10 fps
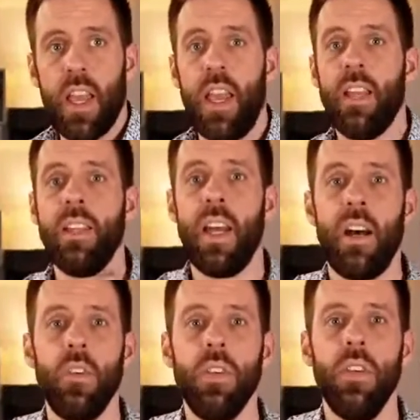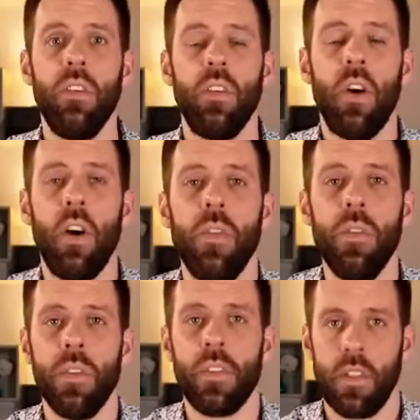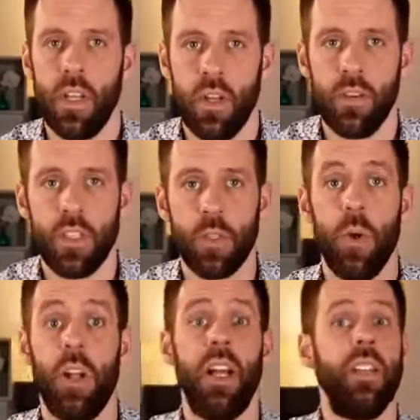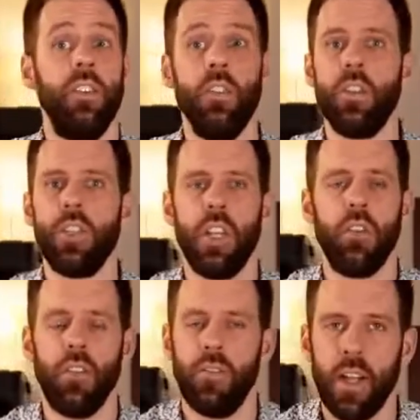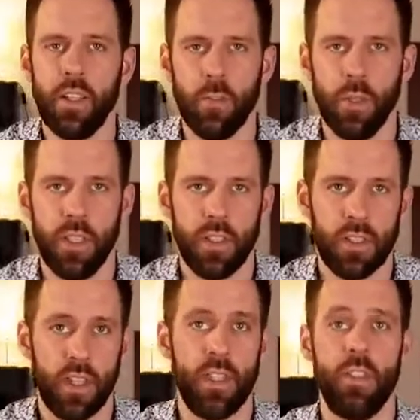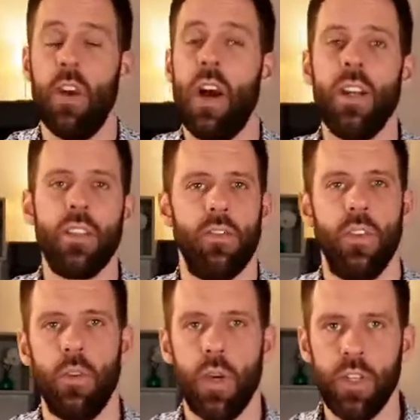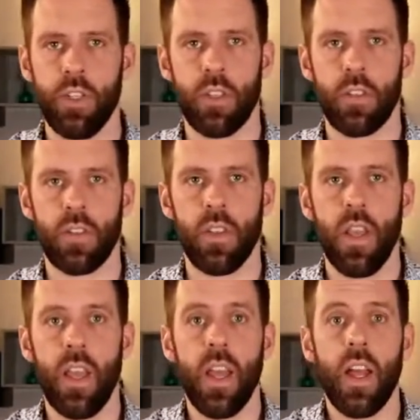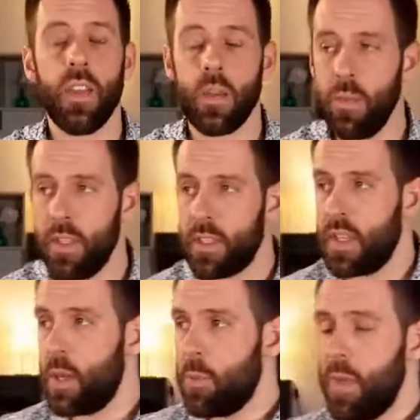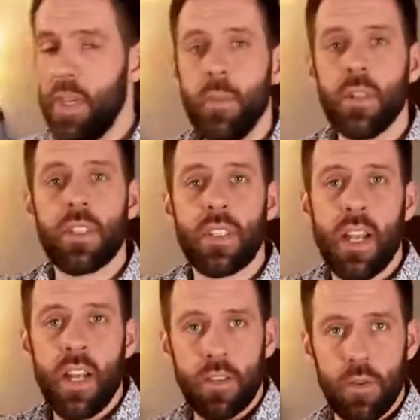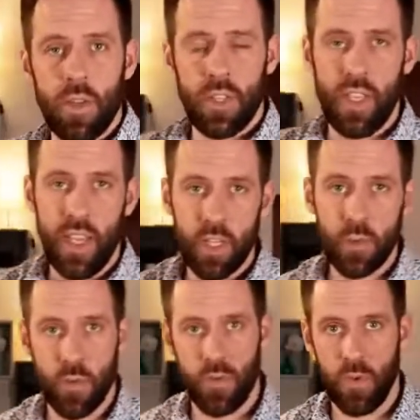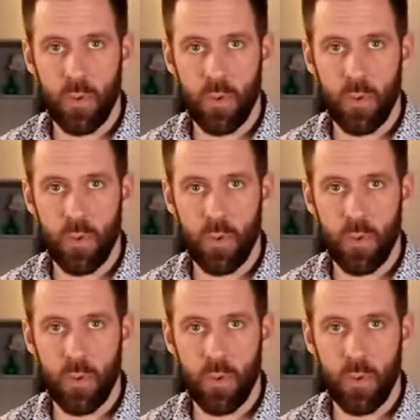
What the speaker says: And now you're on this account as well and you're sharing valuable insights, you're answering questions. It means people start to engage with you.